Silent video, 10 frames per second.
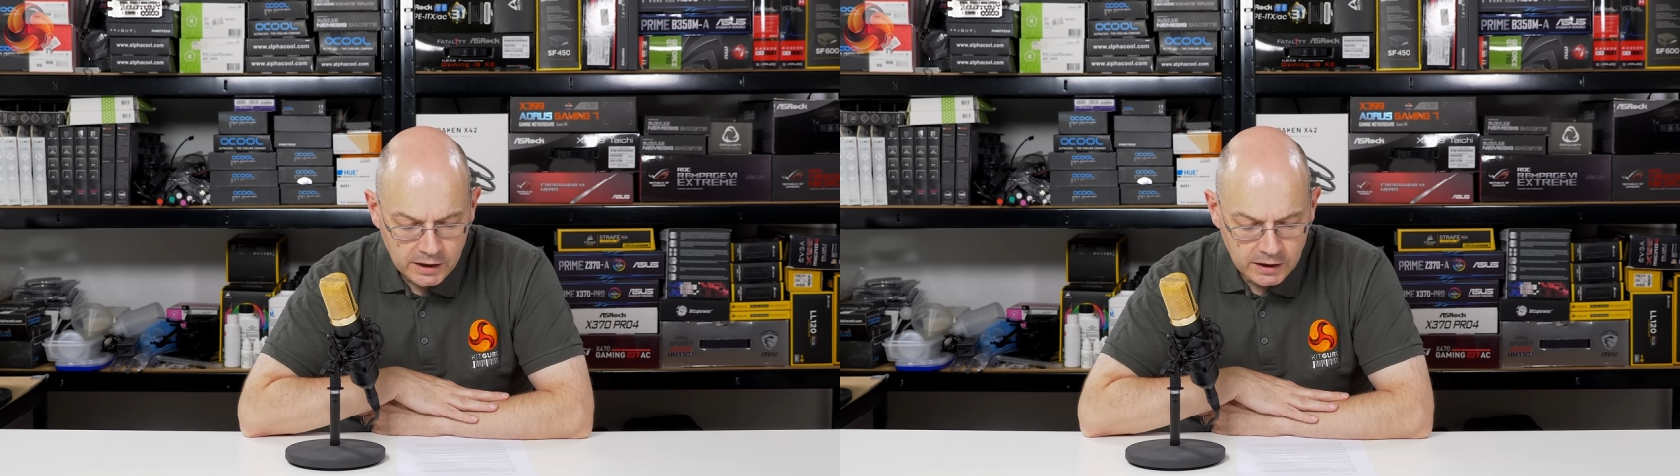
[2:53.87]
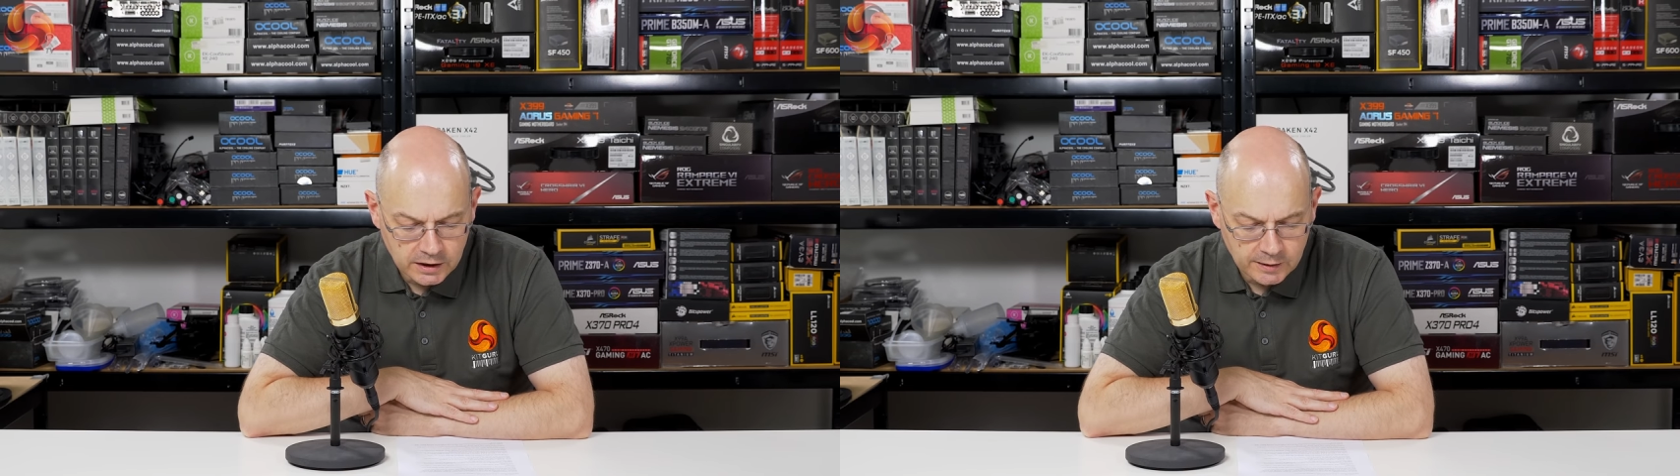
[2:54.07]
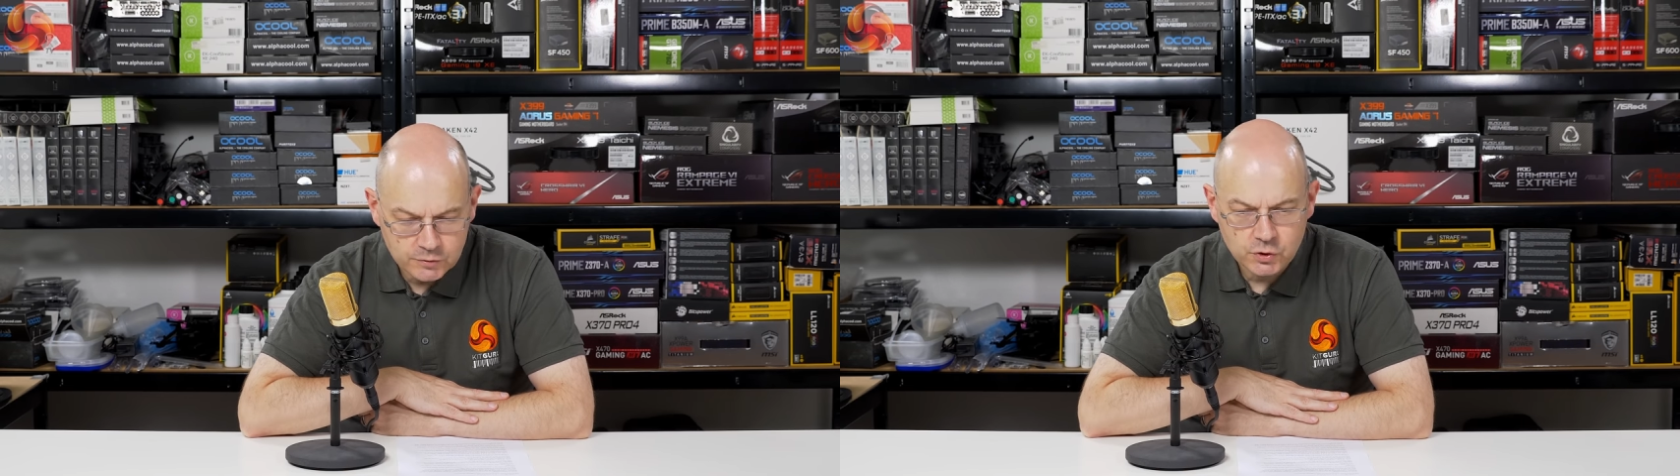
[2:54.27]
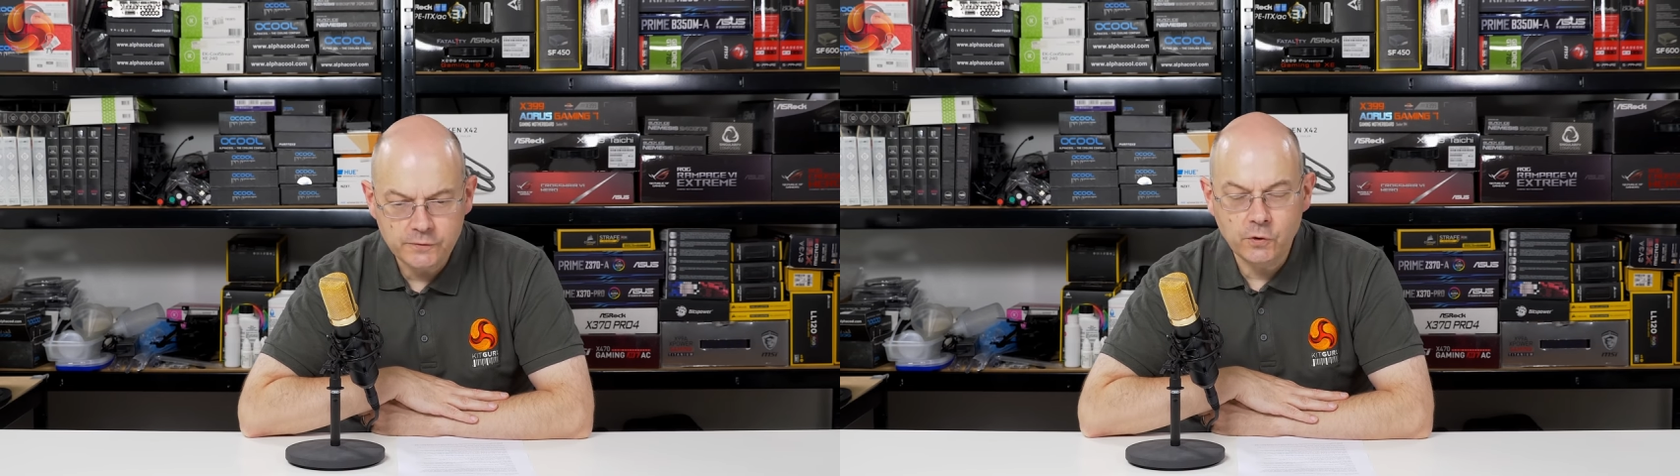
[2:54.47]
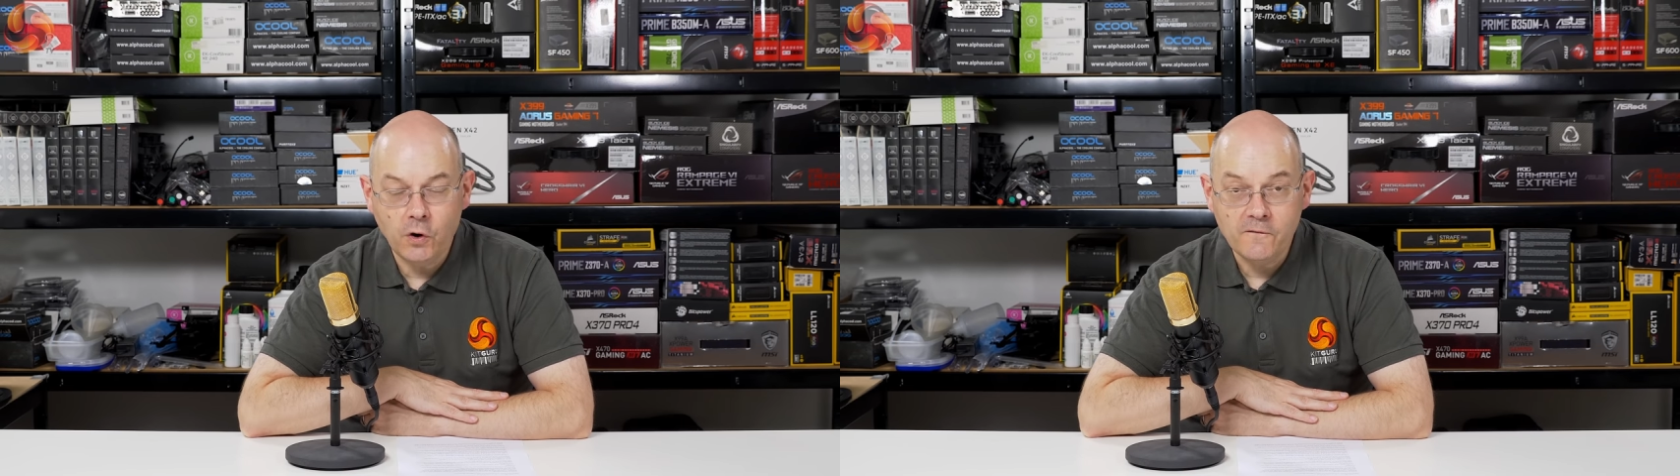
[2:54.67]
Uh, I'm sure
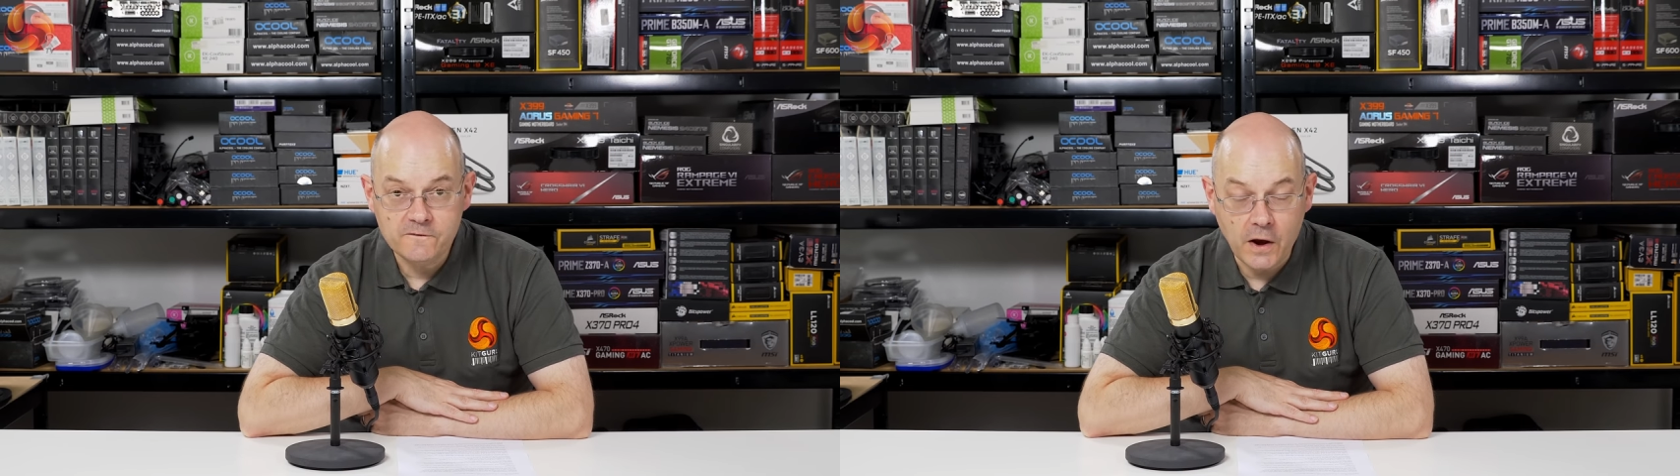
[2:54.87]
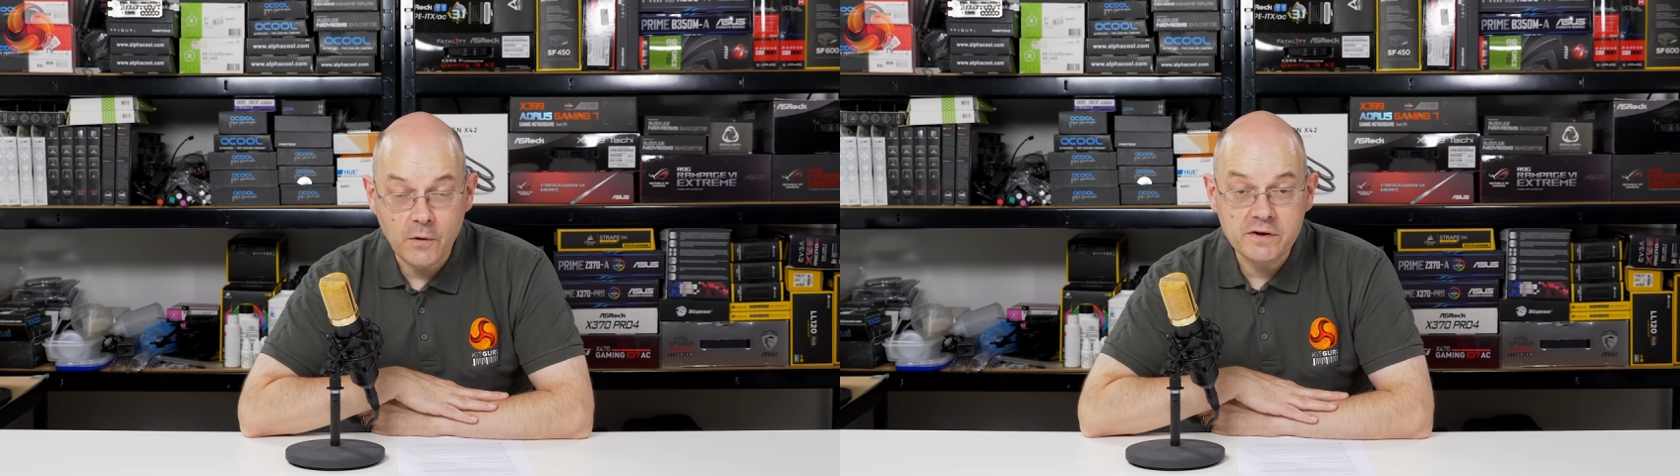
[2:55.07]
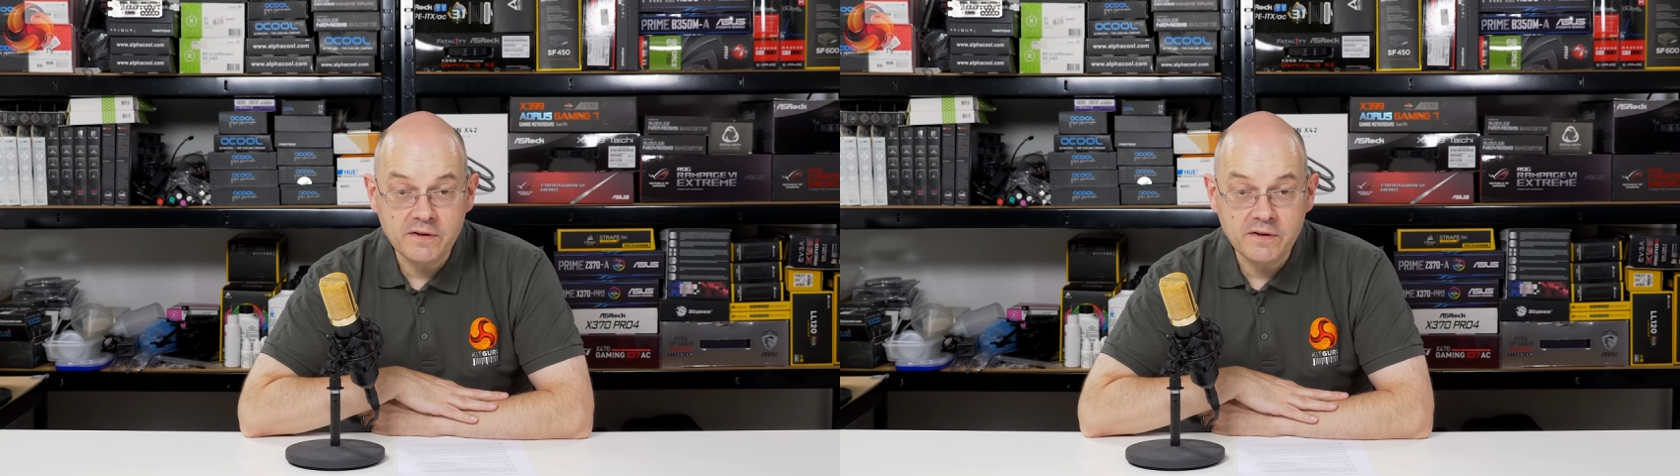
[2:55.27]
if you're very,